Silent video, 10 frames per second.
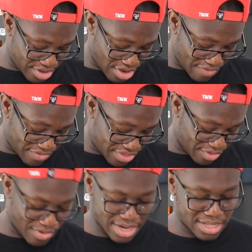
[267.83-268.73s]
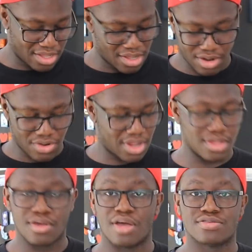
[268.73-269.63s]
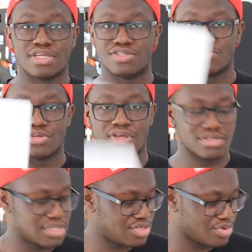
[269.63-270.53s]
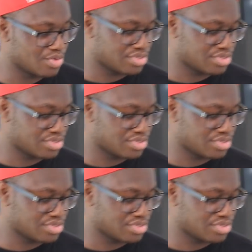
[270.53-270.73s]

already got everything ready. All right, I'll send you an